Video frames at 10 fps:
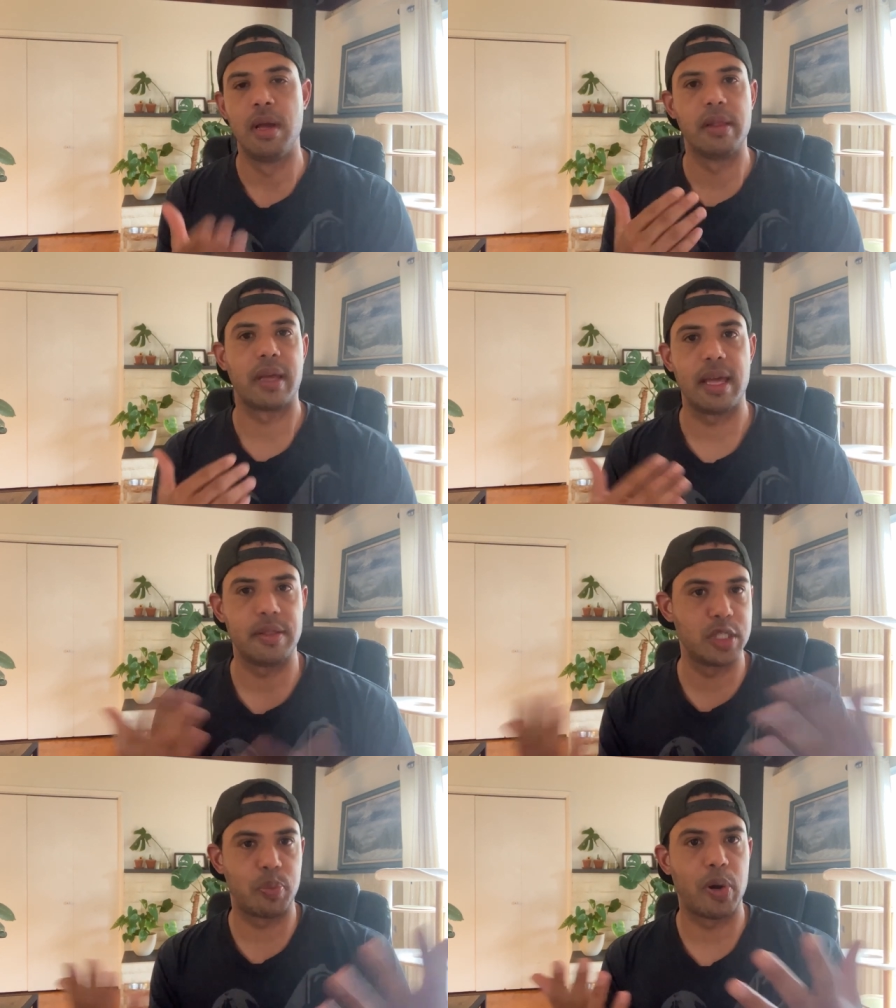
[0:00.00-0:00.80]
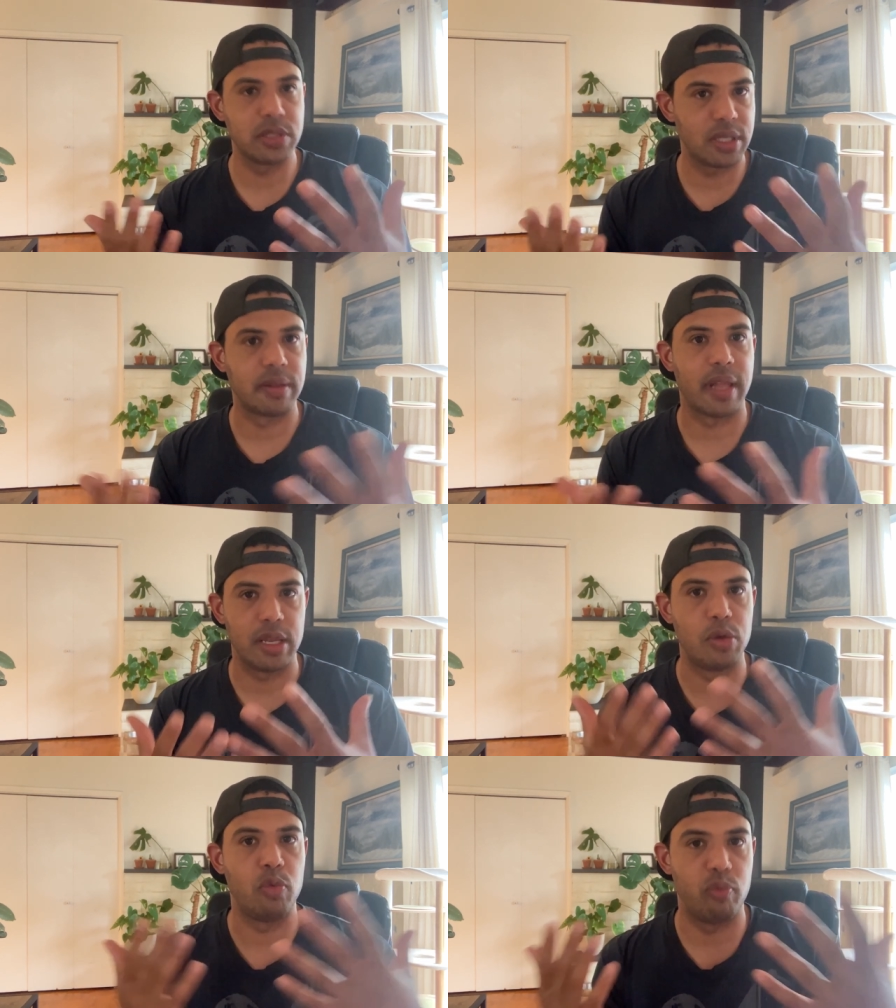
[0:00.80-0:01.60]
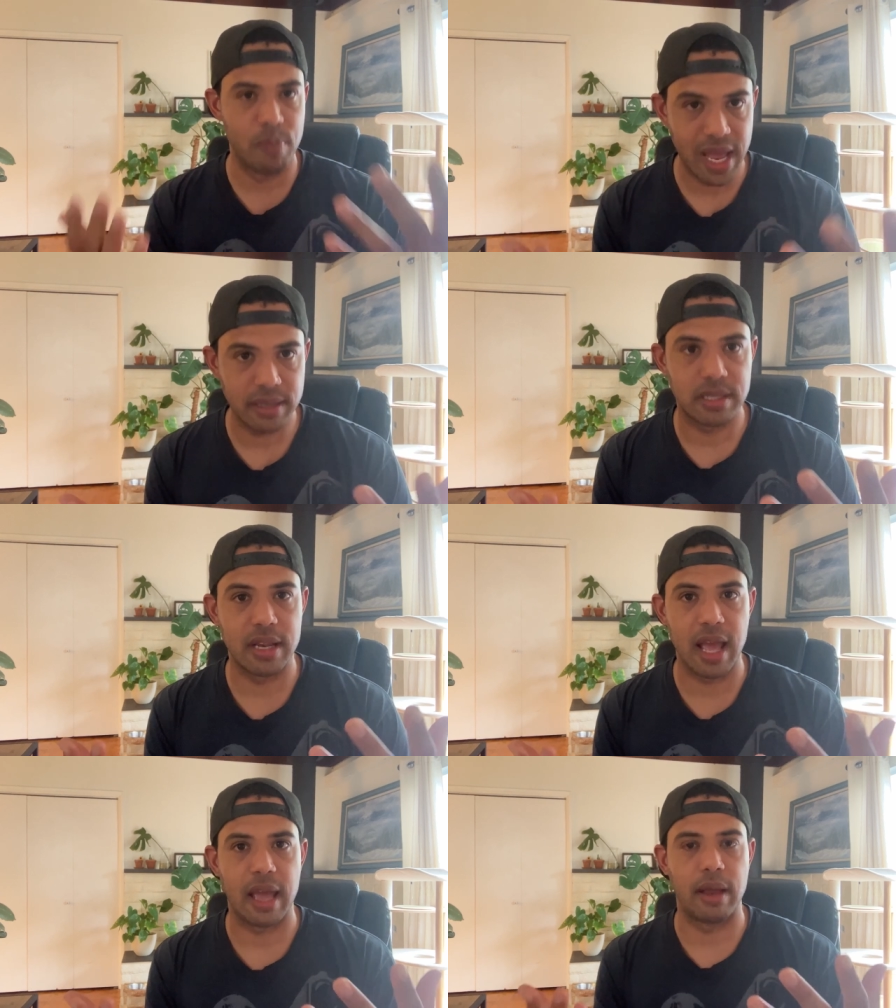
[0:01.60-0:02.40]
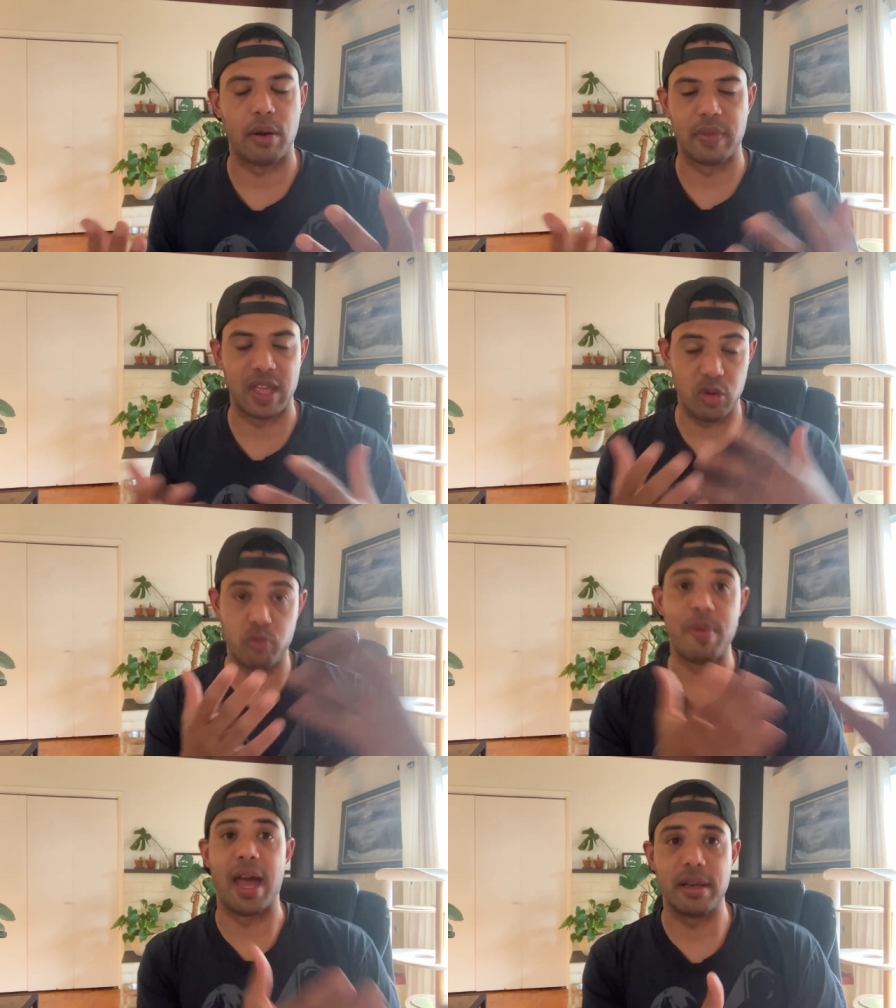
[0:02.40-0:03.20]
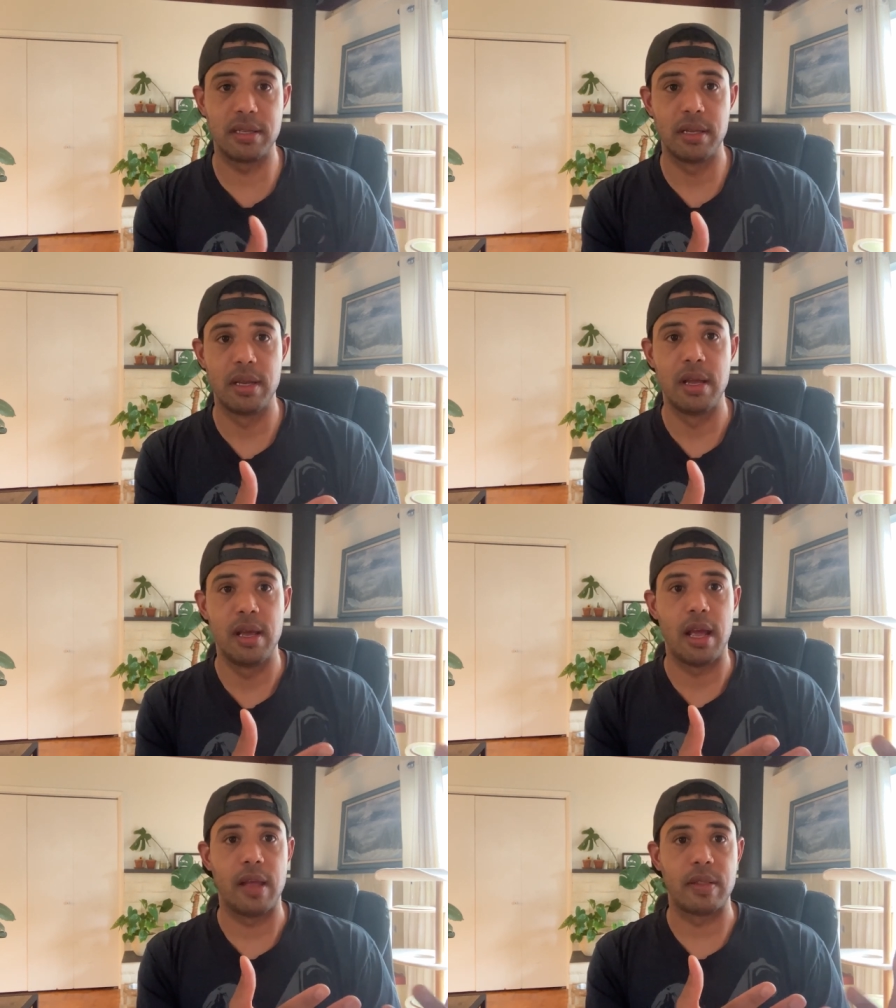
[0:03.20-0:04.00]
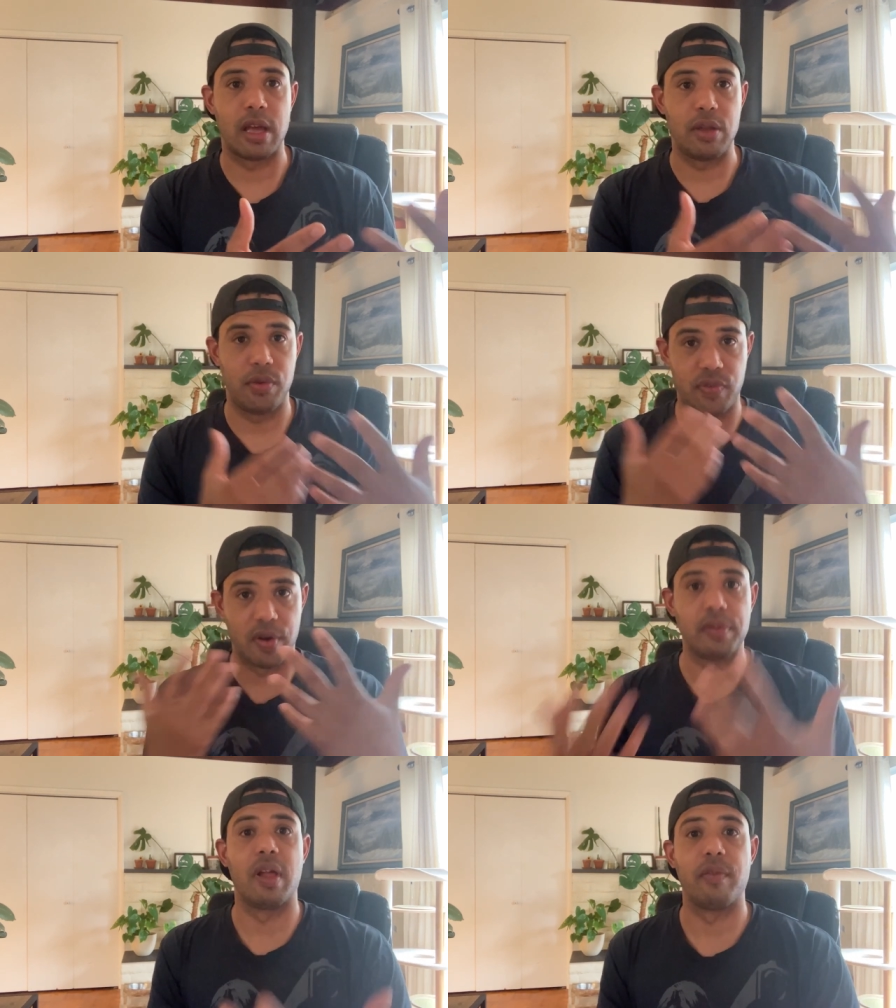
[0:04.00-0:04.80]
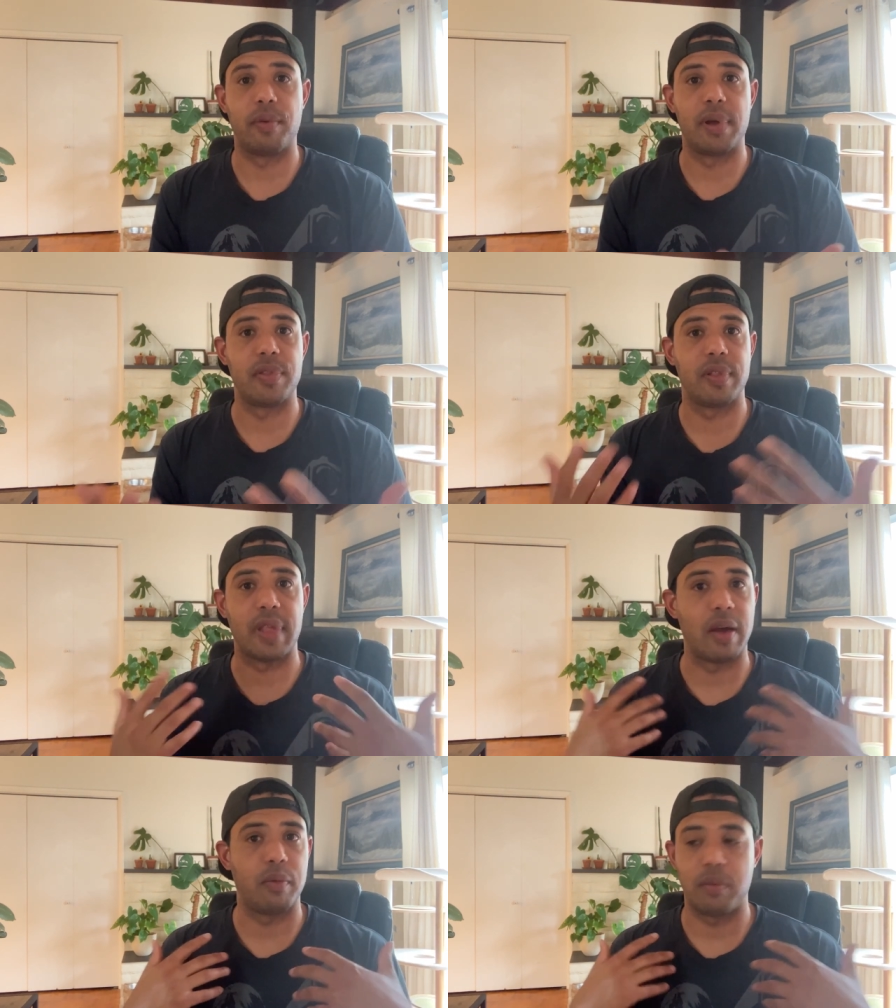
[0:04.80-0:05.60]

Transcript: like, hey, this person that you've met today or that you've met and that you fell in love with and that,